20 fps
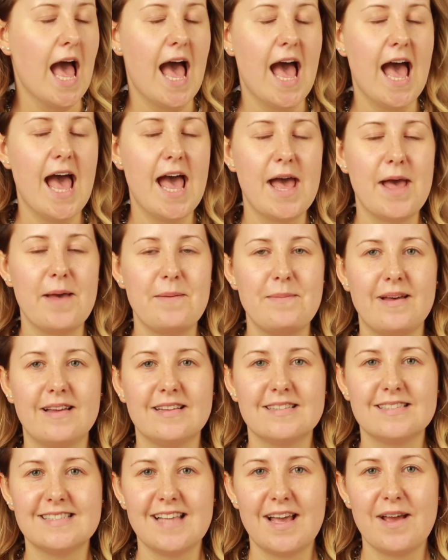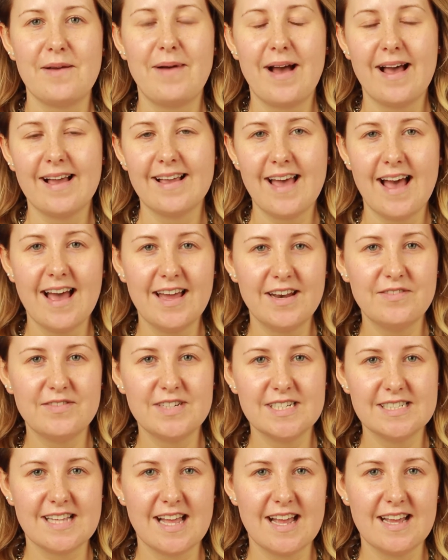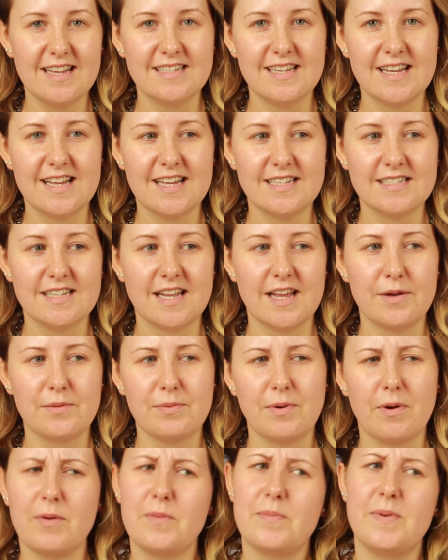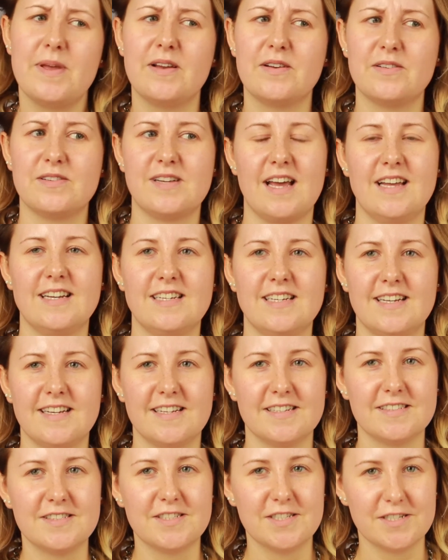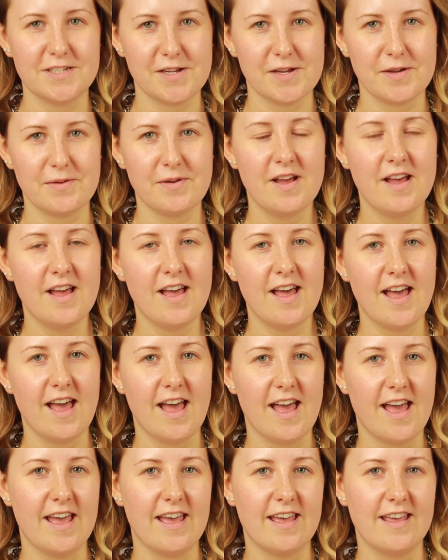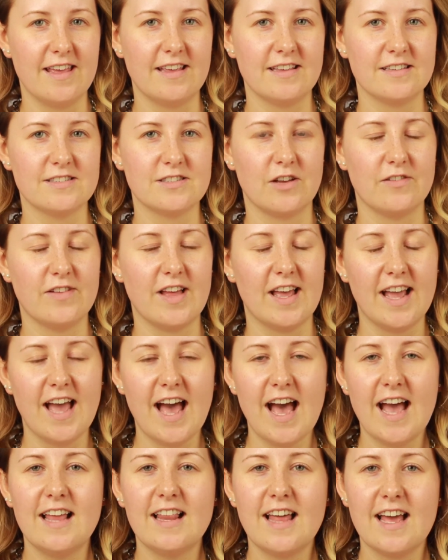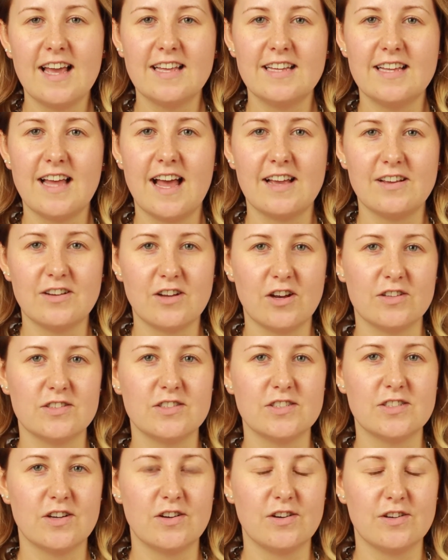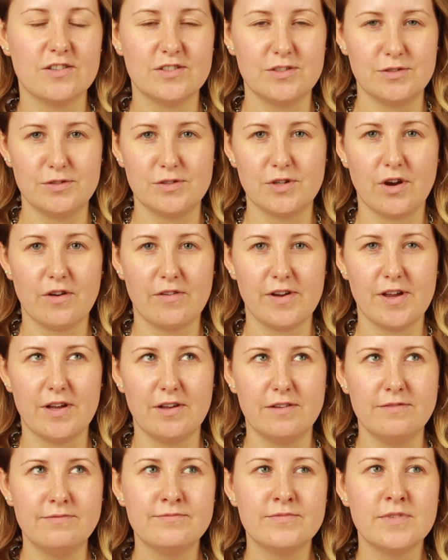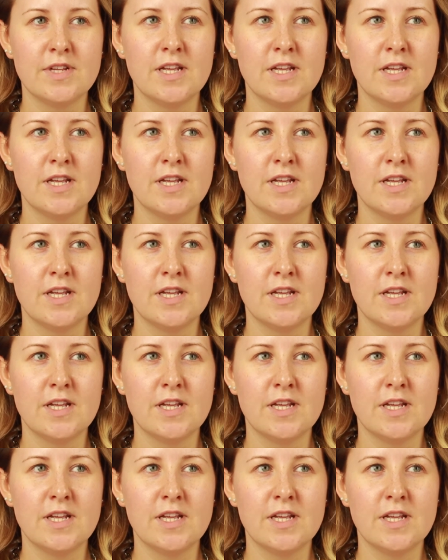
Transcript: So I kind of decided it would probably be a good idea to do a sort of like highlight and contour tutorial,